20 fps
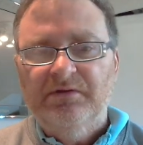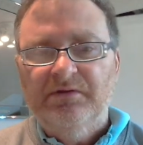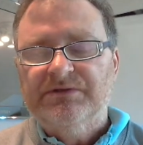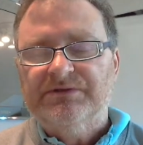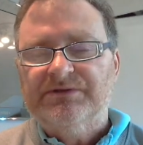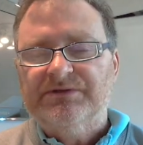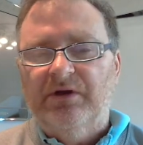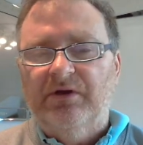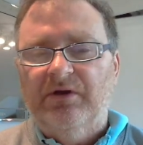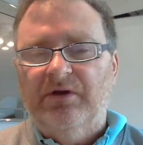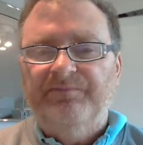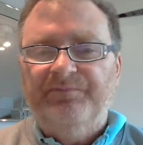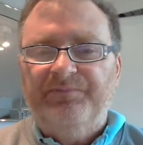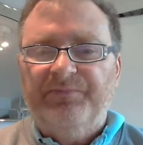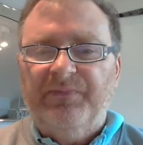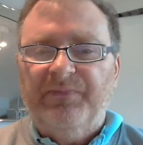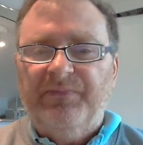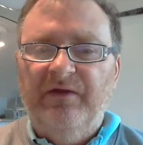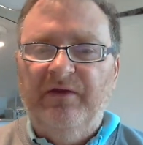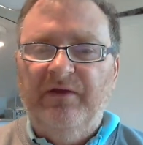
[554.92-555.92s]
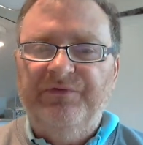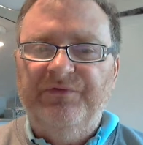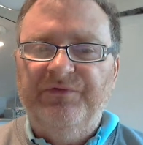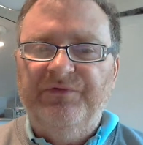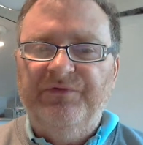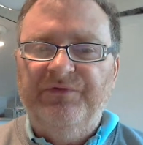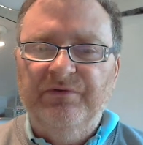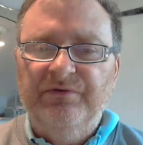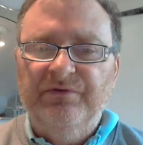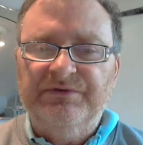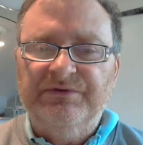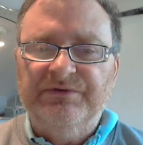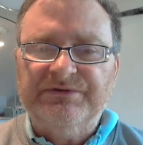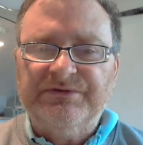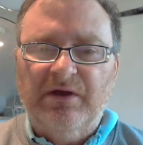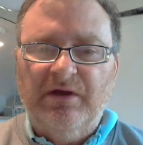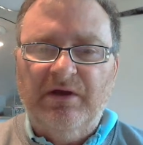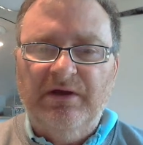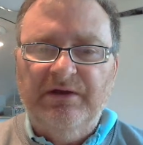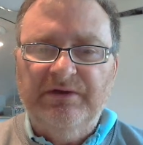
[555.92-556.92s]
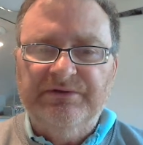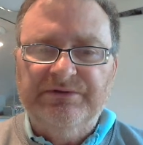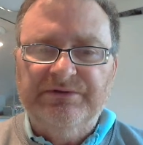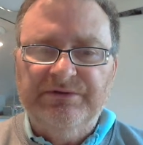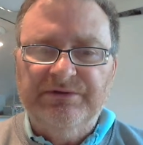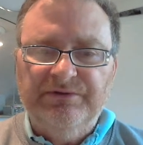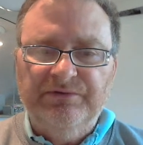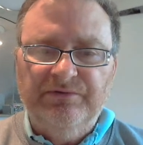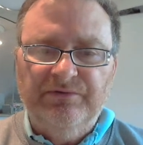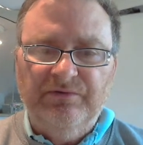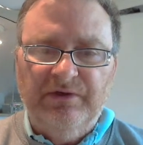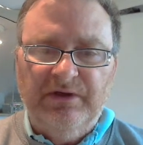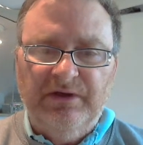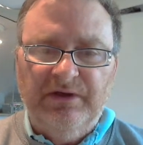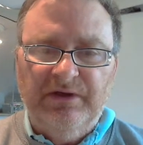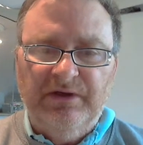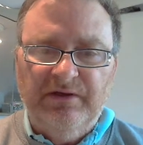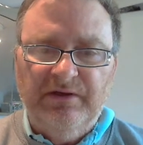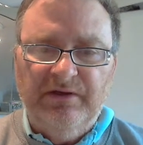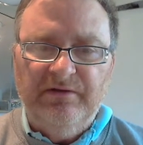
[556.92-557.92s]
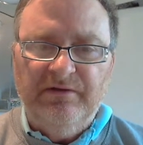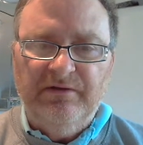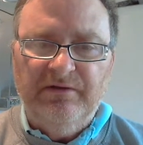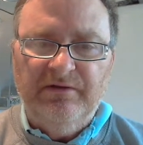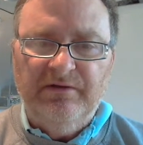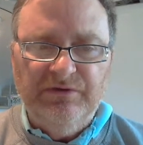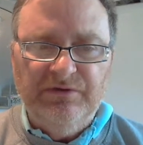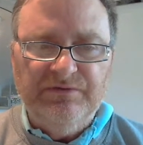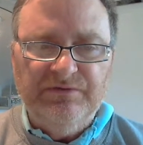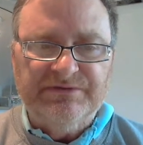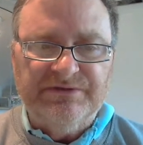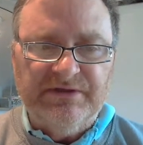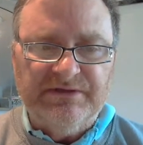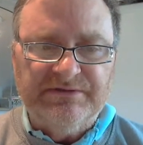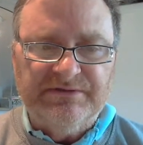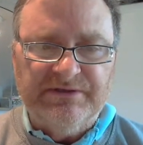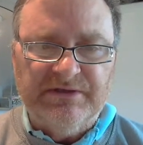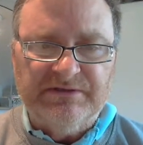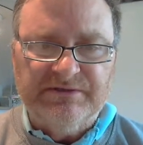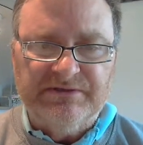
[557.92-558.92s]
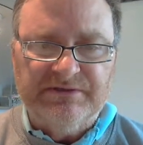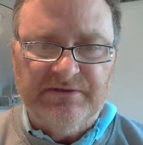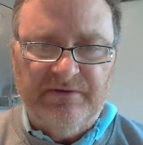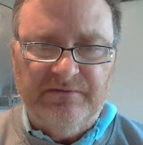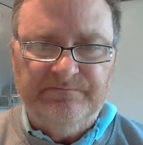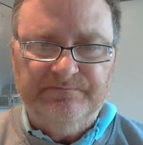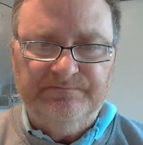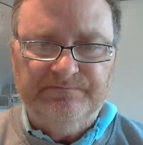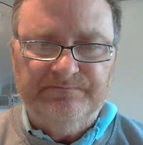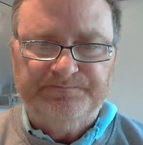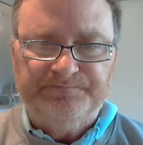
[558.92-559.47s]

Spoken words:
So if you decide to use this system